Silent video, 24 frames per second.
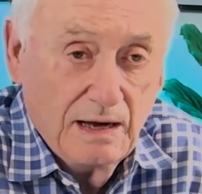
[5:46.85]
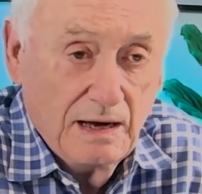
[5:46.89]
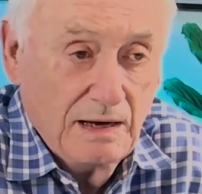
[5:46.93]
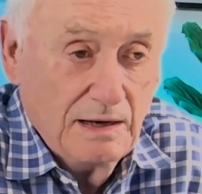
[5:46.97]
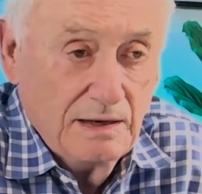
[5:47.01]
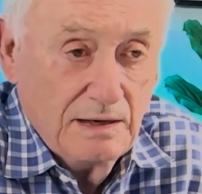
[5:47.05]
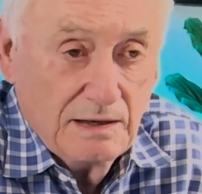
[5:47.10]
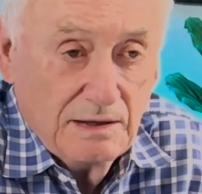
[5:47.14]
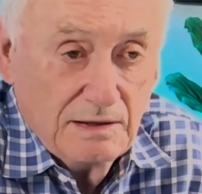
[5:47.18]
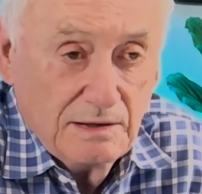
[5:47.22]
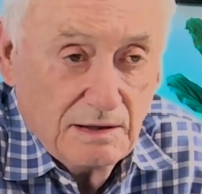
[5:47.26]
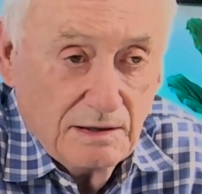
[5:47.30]

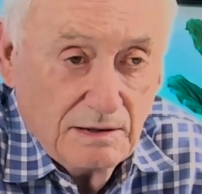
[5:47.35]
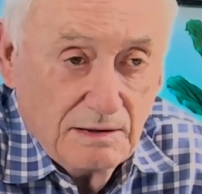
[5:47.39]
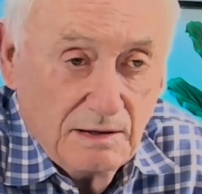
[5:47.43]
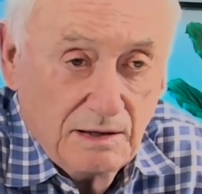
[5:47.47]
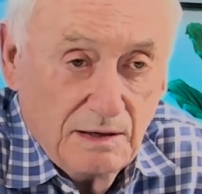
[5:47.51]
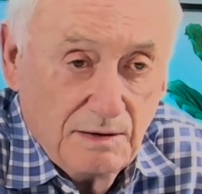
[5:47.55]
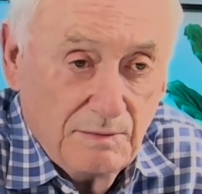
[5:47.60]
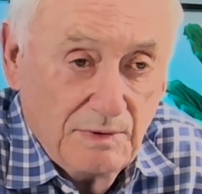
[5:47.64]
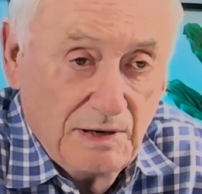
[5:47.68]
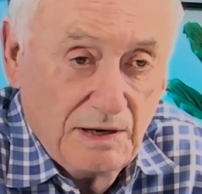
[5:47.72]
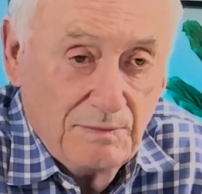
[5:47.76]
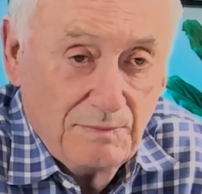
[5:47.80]
Uh,
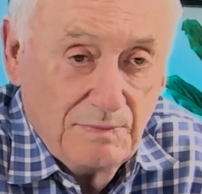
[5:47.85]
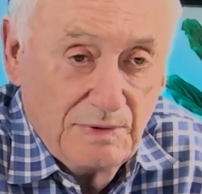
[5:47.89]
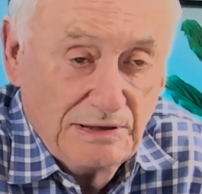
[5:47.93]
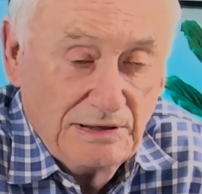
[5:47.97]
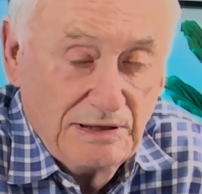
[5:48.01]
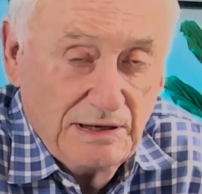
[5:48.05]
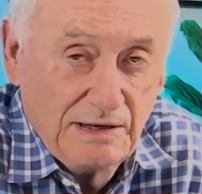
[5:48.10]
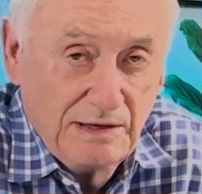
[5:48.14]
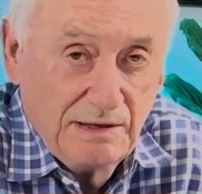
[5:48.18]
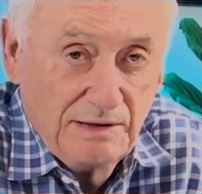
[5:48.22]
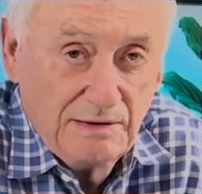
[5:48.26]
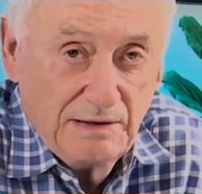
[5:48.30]
well, but
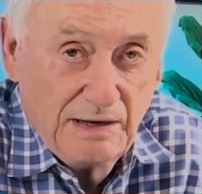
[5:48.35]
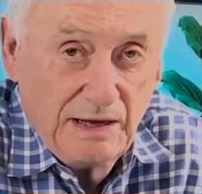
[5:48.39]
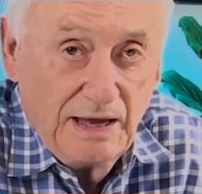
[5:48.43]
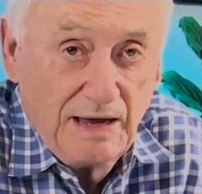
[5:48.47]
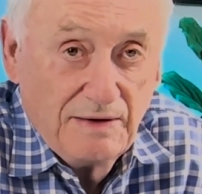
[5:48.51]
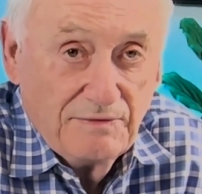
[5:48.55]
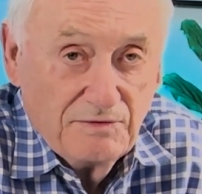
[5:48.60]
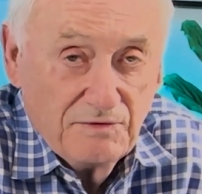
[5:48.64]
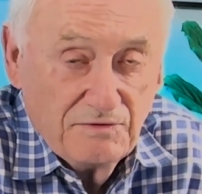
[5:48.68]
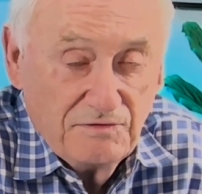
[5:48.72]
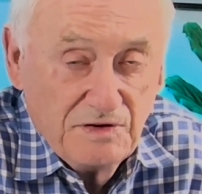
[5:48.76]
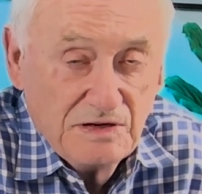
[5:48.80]
they, they
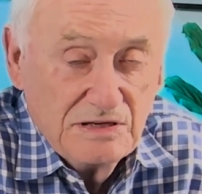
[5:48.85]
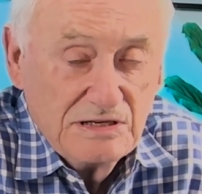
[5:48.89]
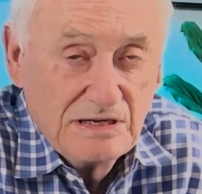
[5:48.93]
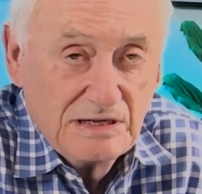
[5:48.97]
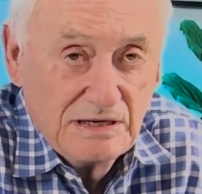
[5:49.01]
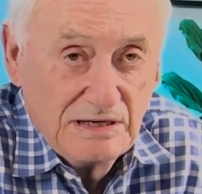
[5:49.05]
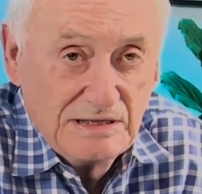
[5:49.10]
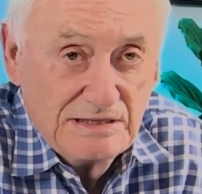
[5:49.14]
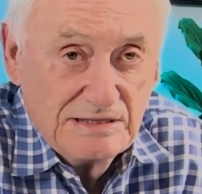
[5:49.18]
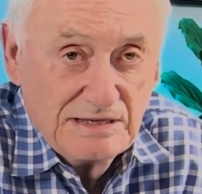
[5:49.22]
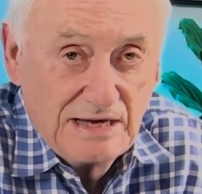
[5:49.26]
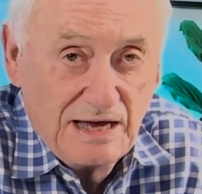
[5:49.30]
have to
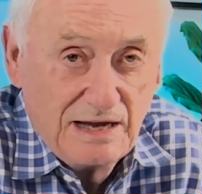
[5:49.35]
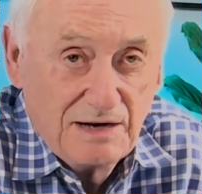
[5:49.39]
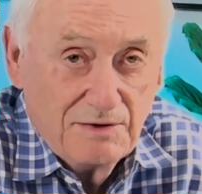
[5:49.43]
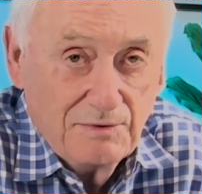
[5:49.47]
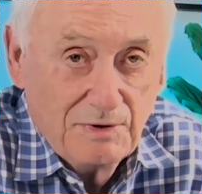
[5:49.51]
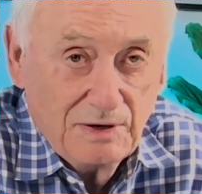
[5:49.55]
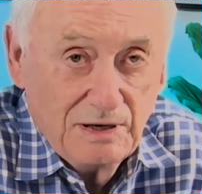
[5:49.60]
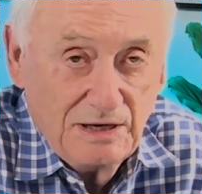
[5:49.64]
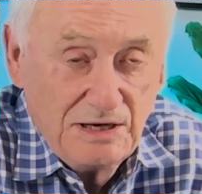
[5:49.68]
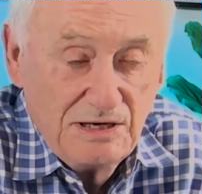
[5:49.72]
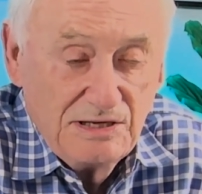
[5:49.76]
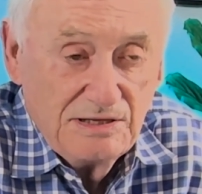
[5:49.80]
physically sign a
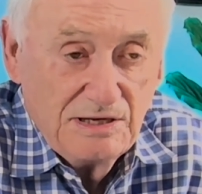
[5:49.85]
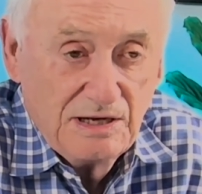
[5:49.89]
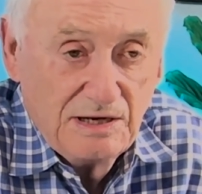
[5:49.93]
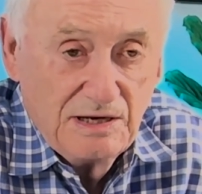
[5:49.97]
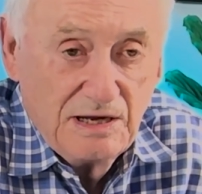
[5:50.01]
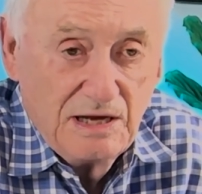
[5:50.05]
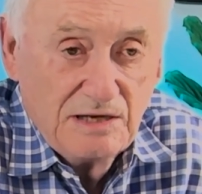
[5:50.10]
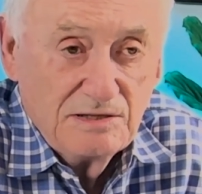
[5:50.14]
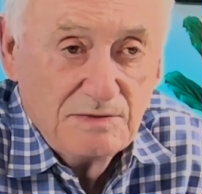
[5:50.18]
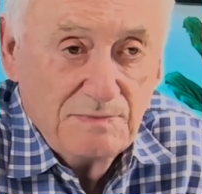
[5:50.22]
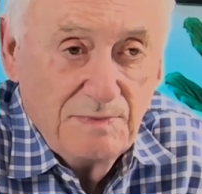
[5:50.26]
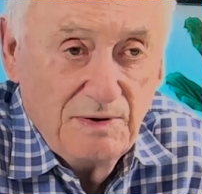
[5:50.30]
release and it
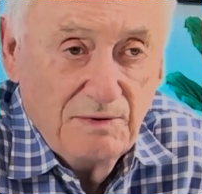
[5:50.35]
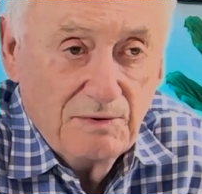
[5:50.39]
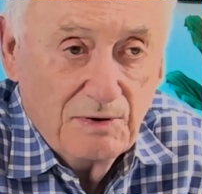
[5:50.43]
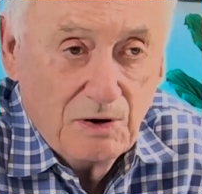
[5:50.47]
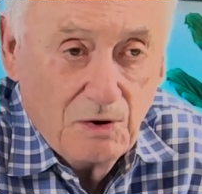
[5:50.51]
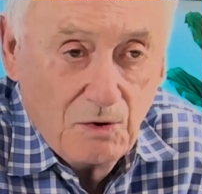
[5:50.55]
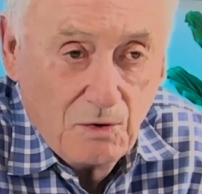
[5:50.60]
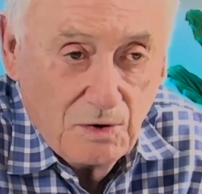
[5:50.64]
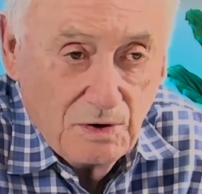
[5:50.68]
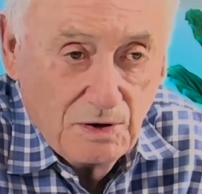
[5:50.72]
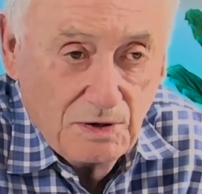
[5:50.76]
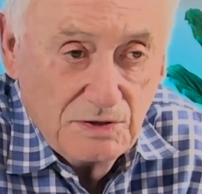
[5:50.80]
has to be
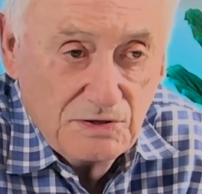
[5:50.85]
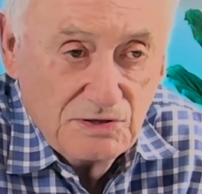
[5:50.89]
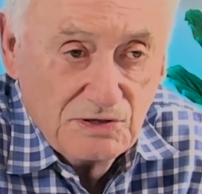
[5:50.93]
recorded.